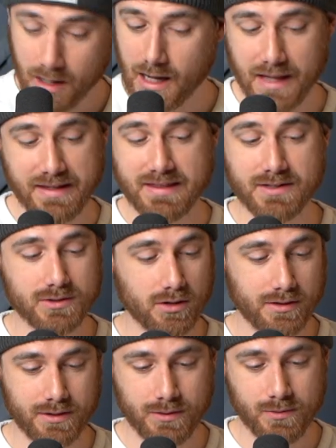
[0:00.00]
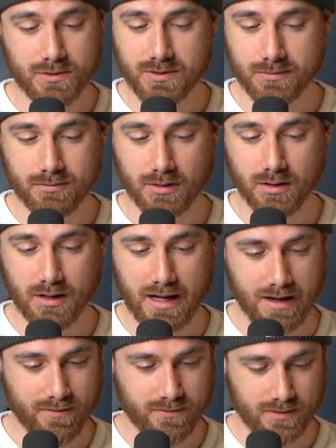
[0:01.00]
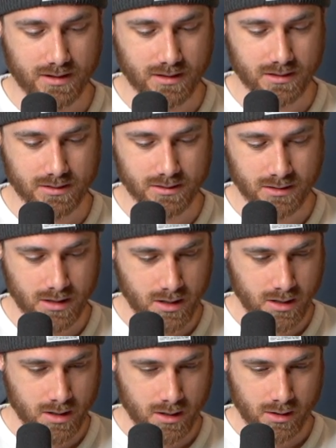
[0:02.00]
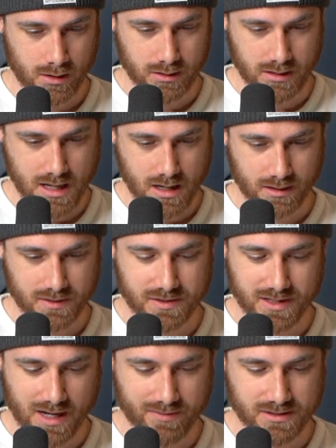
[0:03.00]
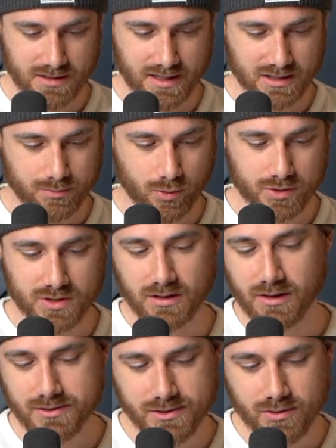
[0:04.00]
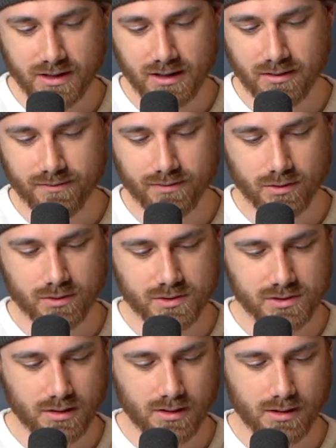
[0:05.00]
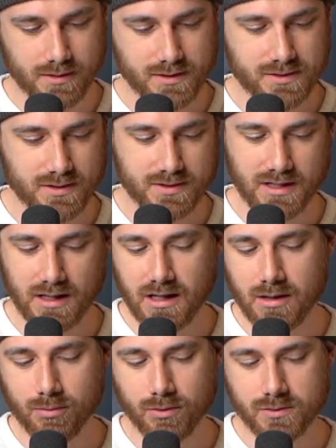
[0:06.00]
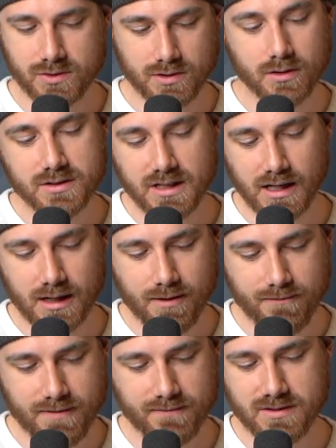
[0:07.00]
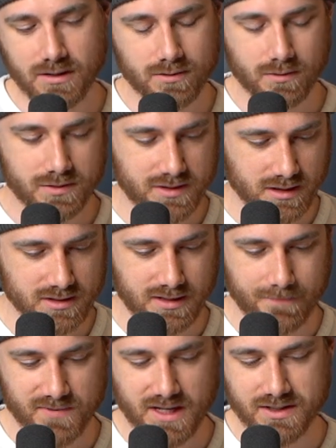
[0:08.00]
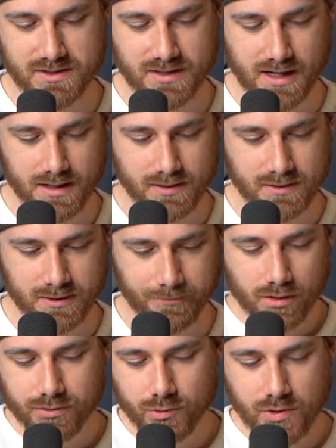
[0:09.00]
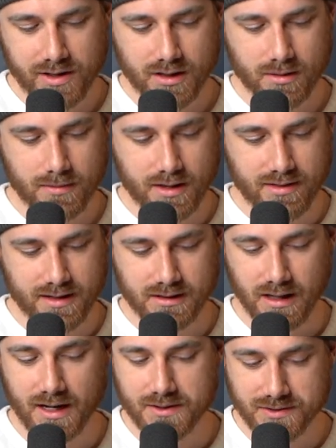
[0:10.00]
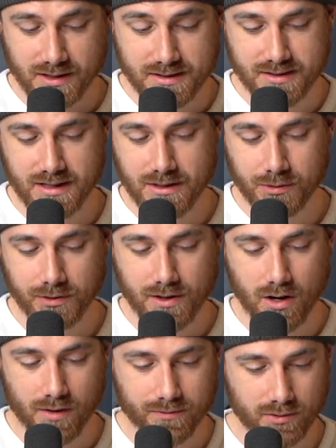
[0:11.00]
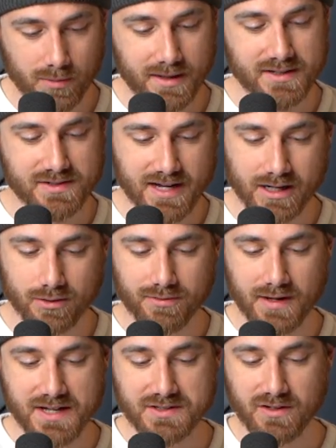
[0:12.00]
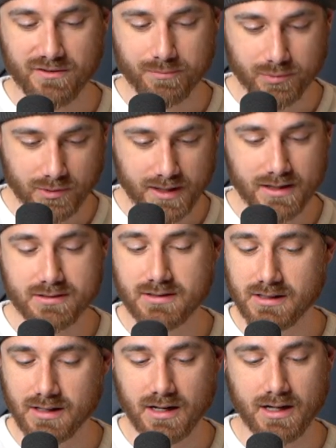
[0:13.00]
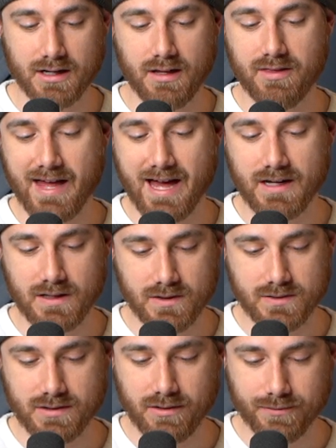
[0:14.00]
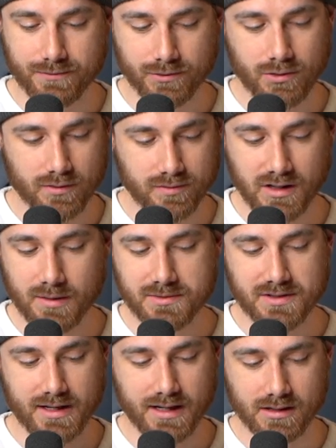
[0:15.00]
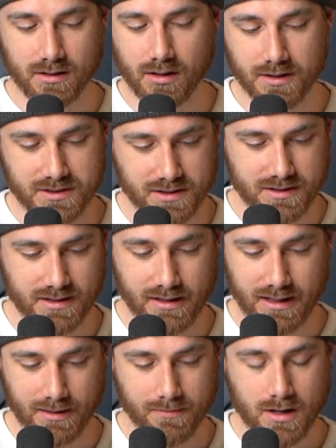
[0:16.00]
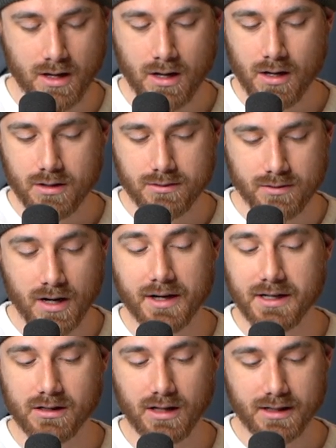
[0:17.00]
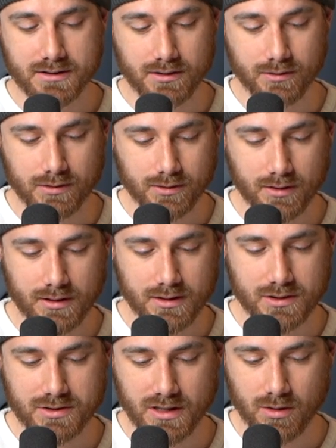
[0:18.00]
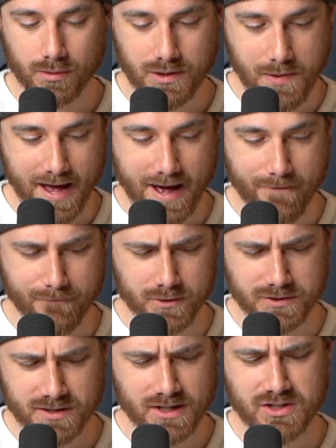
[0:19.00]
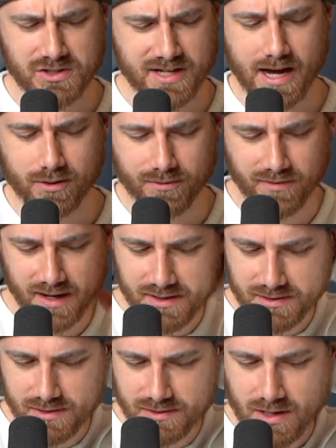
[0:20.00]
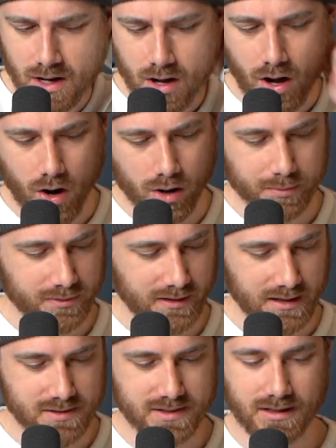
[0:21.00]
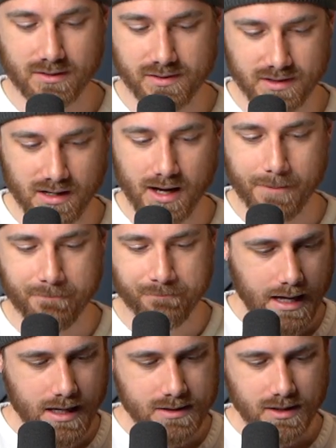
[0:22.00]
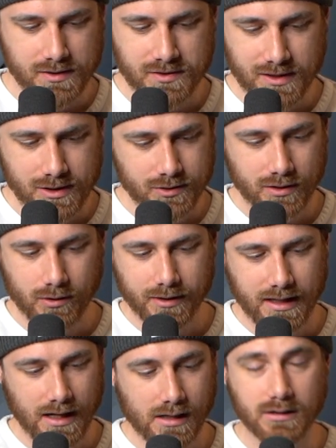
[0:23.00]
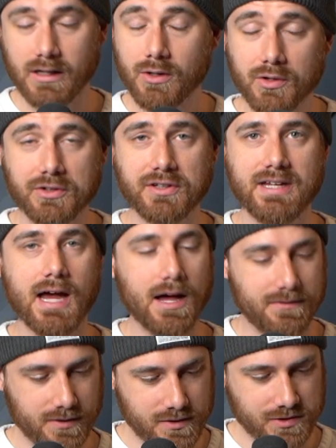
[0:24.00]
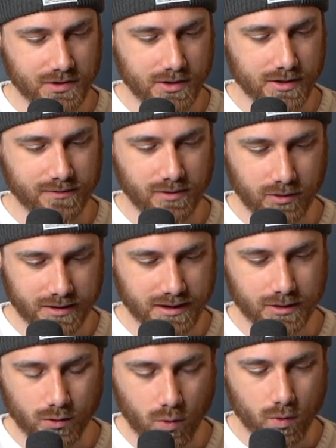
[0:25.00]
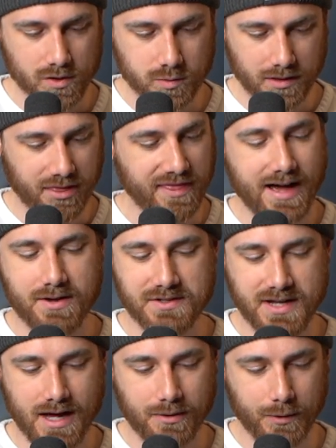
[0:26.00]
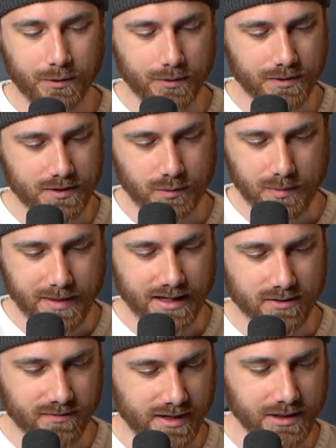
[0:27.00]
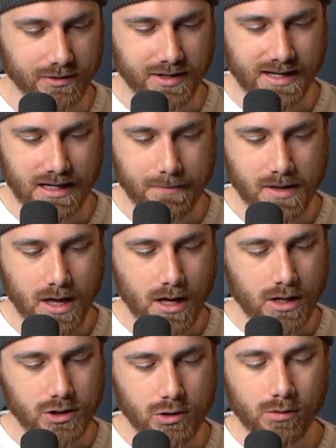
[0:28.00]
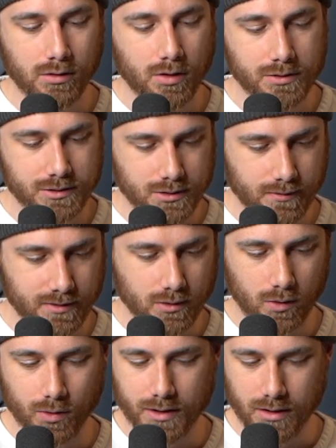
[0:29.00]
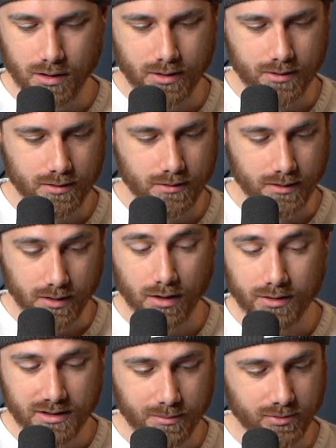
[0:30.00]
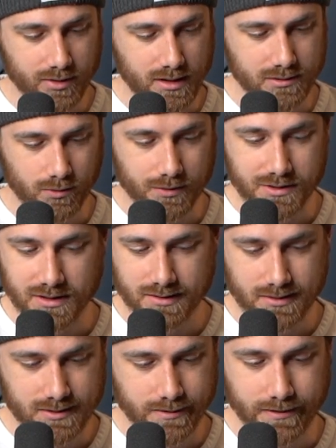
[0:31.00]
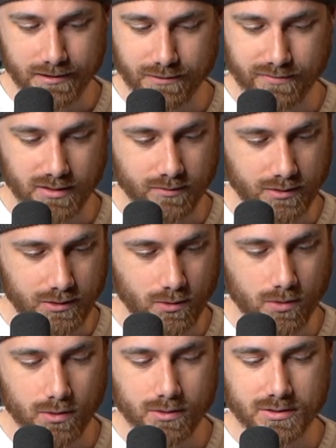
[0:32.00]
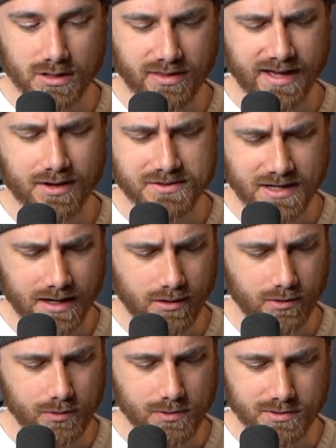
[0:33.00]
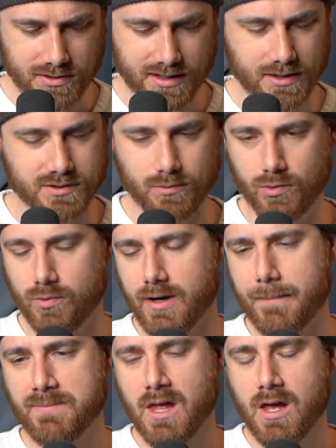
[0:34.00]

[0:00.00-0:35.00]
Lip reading: I think that's all the news I have. And yeah, let's dive into the next portion. Let's look at a verse. This is Hebrews 13, 15 through 16. It says, "Through him, then let us continually offer up a sacrifice of praise to God. That is the fruit of lips that acknowledge his name. Do not neglect to do good and to share what you have, for such sacrifices are pleasing to God. And essentially looking lyrically at this song, if you look at the chorus, with 1,000 hallelujahs, we magnify your name. You alone deserve the glory, the honor and the praise. Lord Jesus, this song is forever yours. 1,000 hallelujahs, 1,000 more, right?